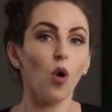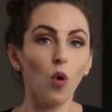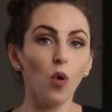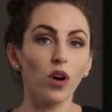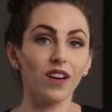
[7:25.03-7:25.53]

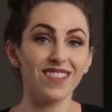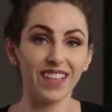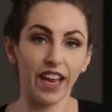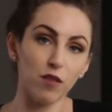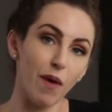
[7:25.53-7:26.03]
or a
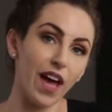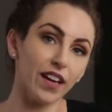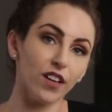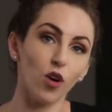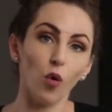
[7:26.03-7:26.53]

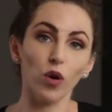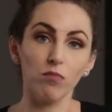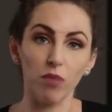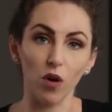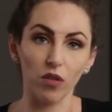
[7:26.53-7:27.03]
sandbag or
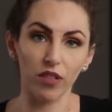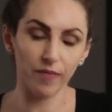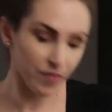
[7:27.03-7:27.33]
both.